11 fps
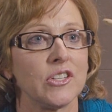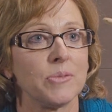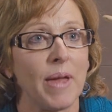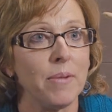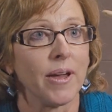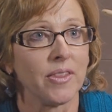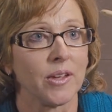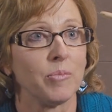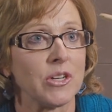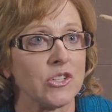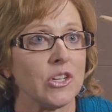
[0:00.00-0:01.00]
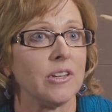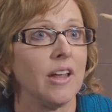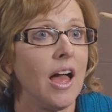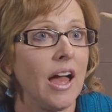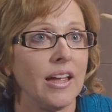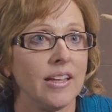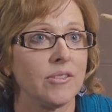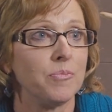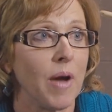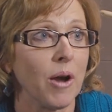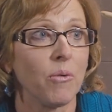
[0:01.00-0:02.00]
is made by the commission,
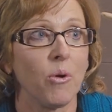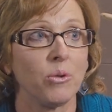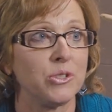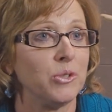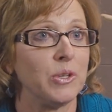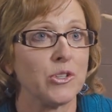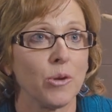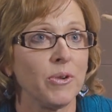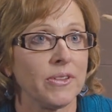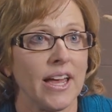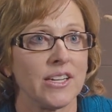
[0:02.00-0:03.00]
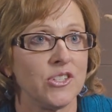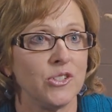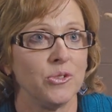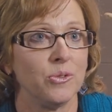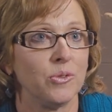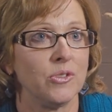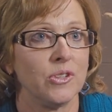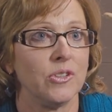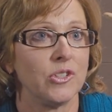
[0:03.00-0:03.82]
it's my role to interpret that to, to the